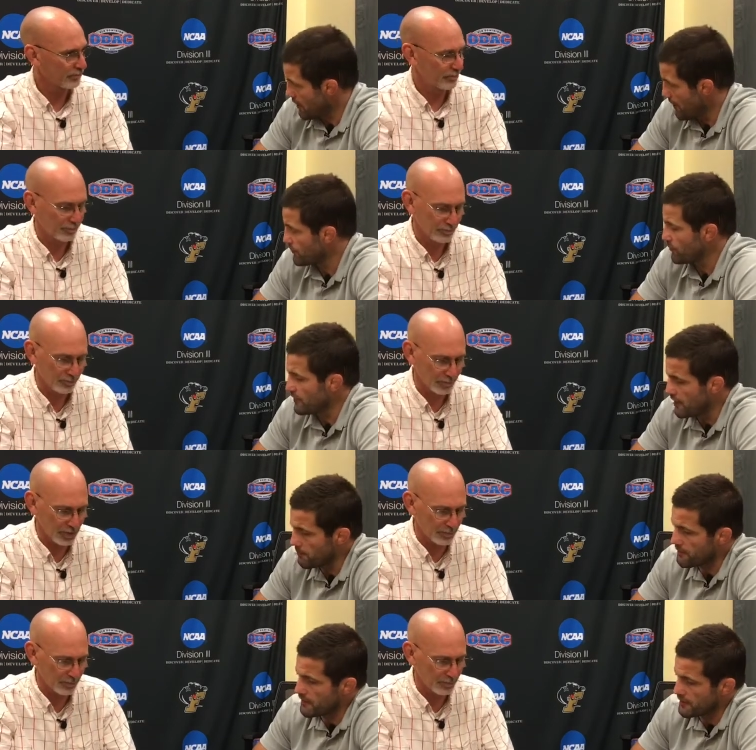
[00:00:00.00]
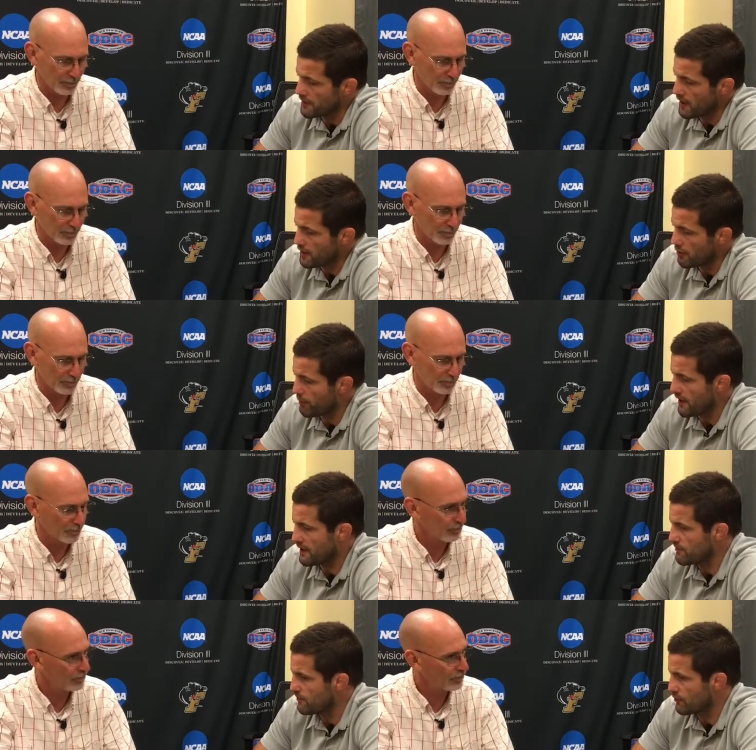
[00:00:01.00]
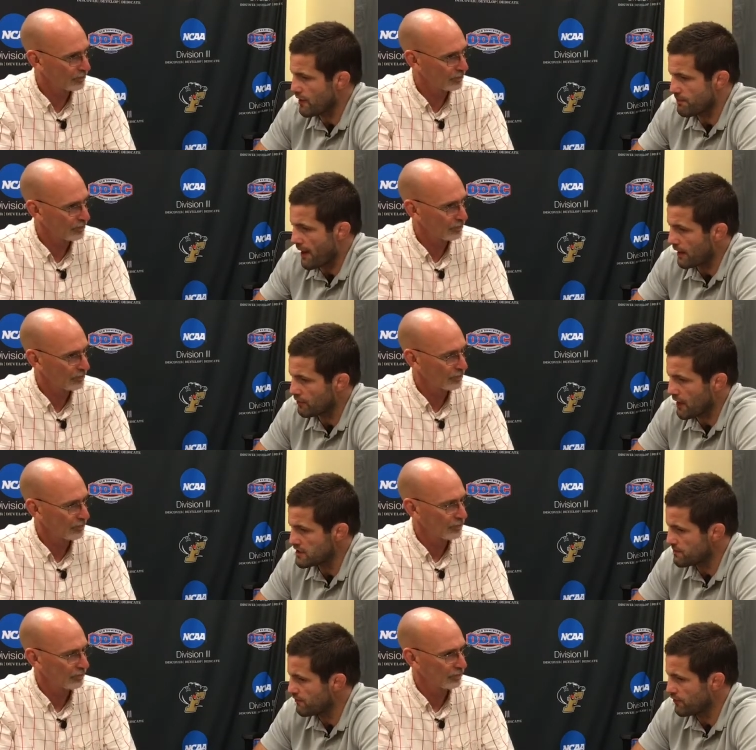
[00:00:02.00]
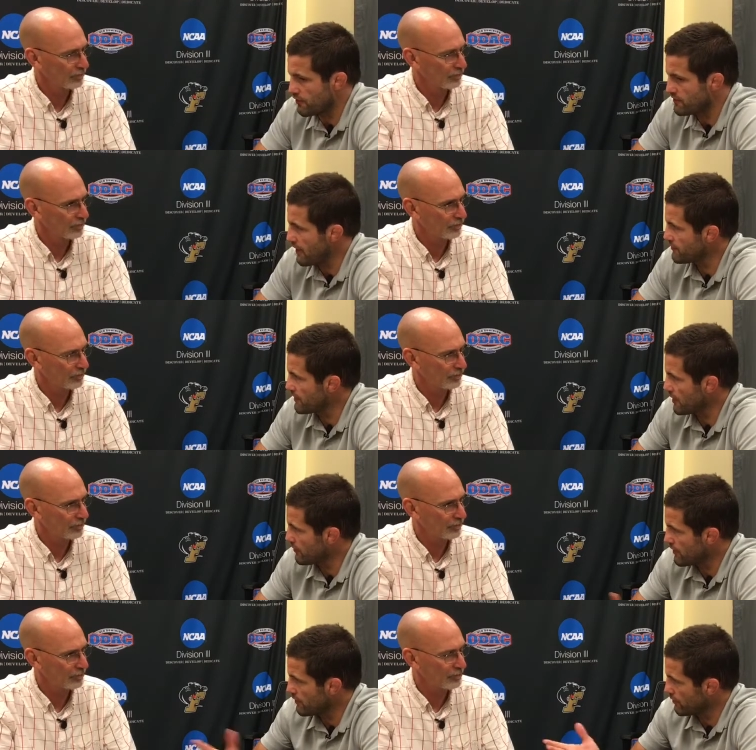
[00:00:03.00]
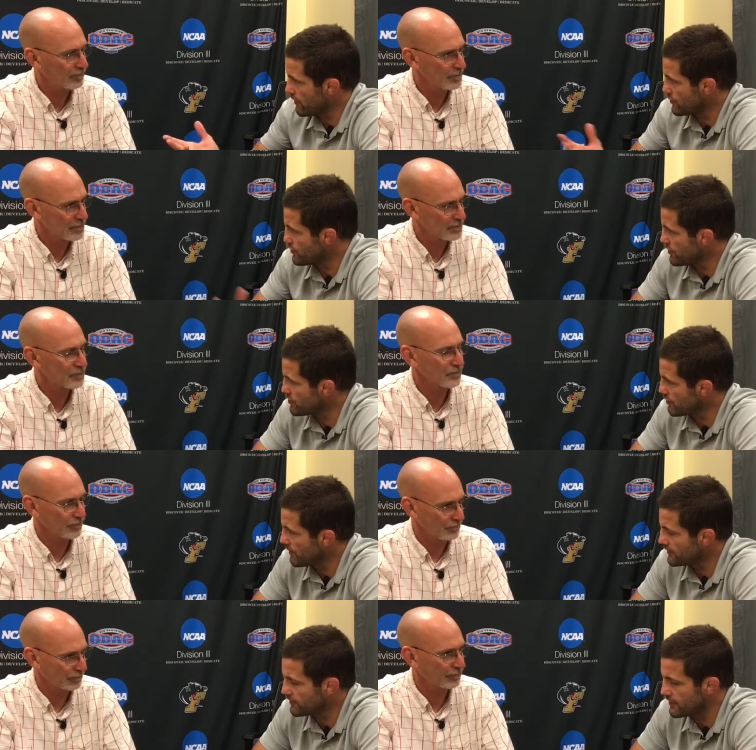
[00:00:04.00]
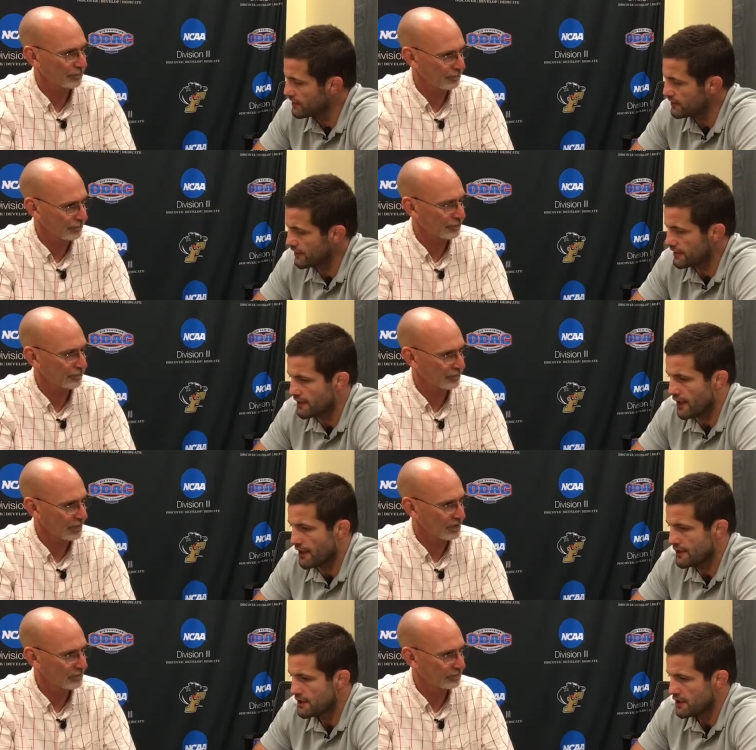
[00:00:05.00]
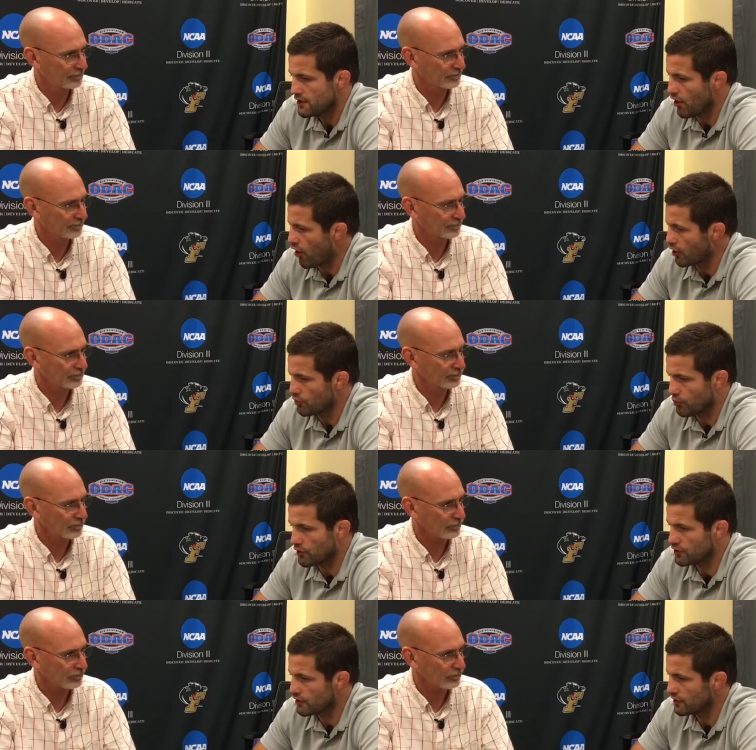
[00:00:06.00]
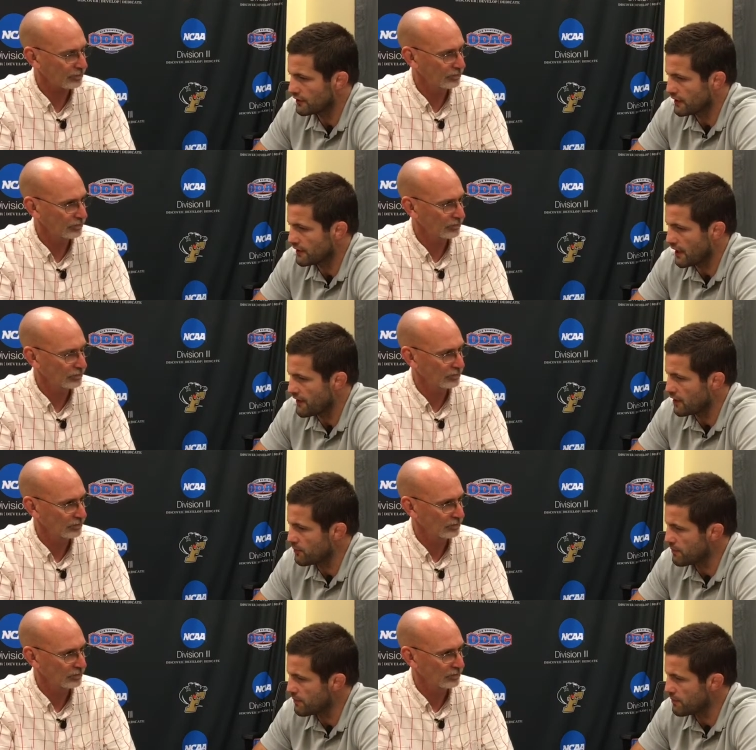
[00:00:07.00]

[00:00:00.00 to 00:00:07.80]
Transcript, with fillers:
Speaker 1: Absolutely, yep. yep. And, and uh, you know, Brandon comes from a great background. Smithfield's obviously got a great, you know, great tradition of wrestling, and, and uh, you know, hard worker, and, I think he